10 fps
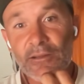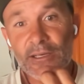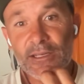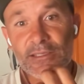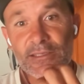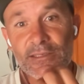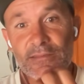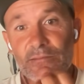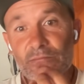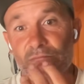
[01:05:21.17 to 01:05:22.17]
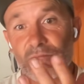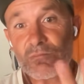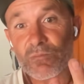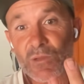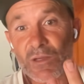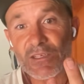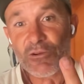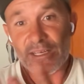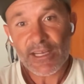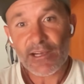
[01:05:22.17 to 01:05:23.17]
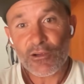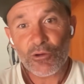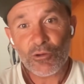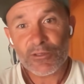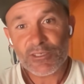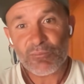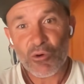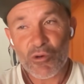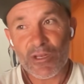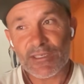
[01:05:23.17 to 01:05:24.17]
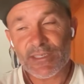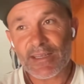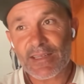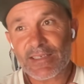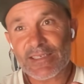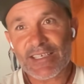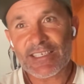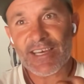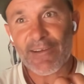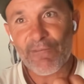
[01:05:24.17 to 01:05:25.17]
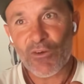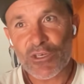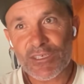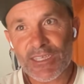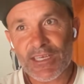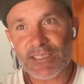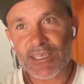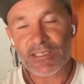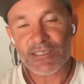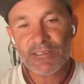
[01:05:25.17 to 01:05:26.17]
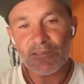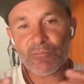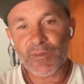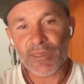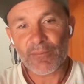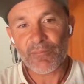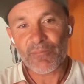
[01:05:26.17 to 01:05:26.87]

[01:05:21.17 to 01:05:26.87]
Like it's crazy how cool the sport is, that such diverse things can still be